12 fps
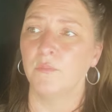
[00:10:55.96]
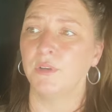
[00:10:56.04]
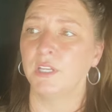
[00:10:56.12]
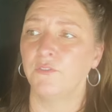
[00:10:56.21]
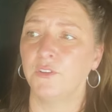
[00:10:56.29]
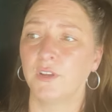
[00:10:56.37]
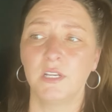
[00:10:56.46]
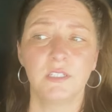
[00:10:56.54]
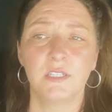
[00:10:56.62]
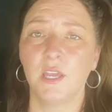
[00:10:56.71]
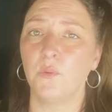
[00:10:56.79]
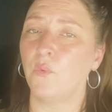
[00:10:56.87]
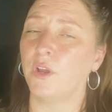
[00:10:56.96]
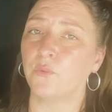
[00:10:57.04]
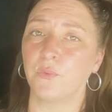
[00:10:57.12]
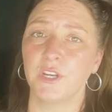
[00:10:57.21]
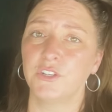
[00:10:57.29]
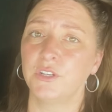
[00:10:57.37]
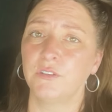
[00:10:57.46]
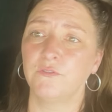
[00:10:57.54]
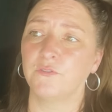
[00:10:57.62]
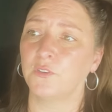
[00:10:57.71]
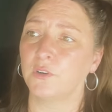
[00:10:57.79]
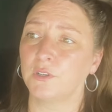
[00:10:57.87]
But if you're going to stay in one region
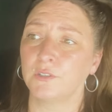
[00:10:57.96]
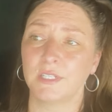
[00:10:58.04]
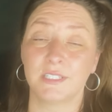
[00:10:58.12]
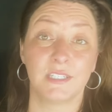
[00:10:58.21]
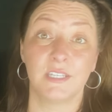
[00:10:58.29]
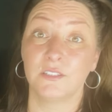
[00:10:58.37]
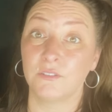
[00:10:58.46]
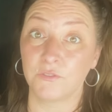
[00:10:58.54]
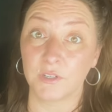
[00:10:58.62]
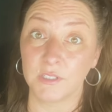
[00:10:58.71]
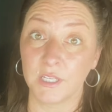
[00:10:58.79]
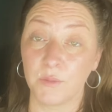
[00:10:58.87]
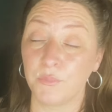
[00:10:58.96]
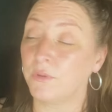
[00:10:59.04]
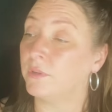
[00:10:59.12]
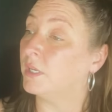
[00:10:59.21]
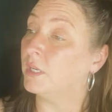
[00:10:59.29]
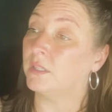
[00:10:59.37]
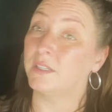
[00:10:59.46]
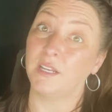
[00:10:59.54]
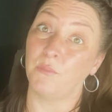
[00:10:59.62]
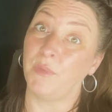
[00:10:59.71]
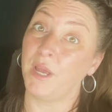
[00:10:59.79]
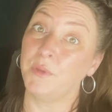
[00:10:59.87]
for a season, for example, then
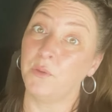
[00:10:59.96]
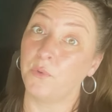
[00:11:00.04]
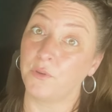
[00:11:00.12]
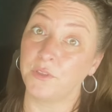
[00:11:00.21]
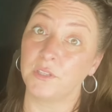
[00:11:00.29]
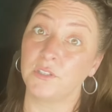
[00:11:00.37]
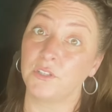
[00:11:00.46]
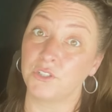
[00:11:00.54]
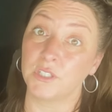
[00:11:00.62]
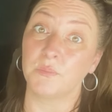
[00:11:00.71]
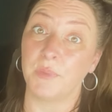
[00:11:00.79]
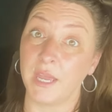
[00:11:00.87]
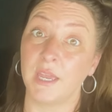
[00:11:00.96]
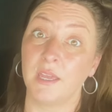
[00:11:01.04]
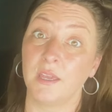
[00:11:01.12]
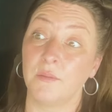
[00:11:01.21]
it might be worth it to just pay